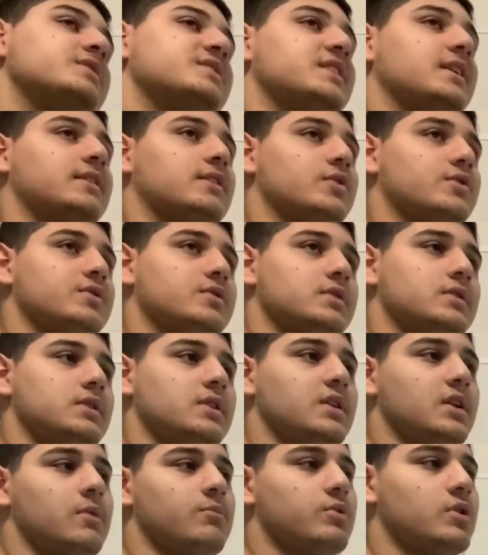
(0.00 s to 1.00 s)
that the
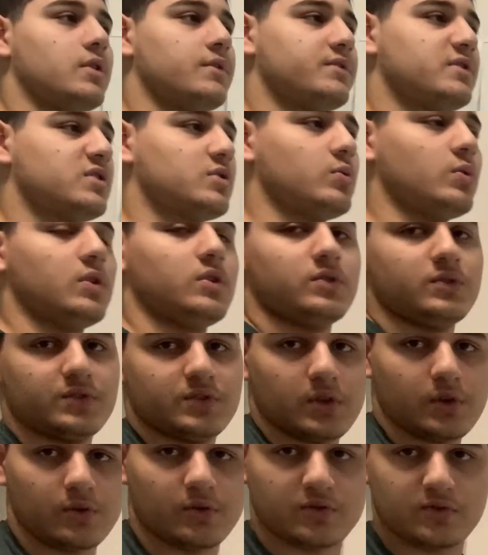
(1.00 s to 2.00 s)
number of squirrels,
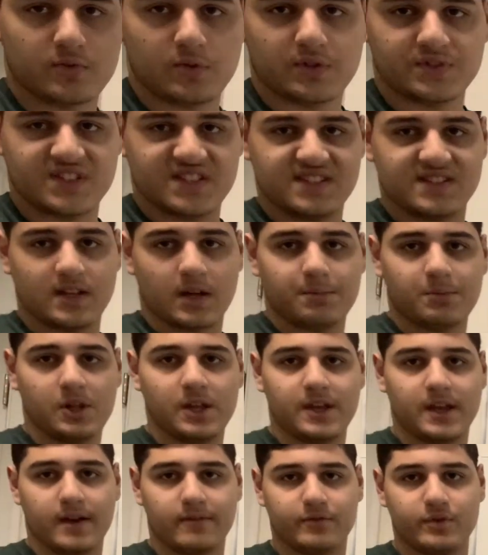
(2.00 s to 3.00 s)
total squirrels, is
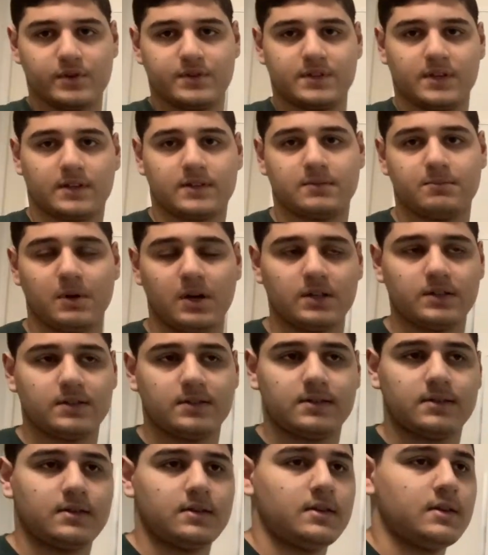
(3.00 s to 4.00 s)
doubling every 6 months.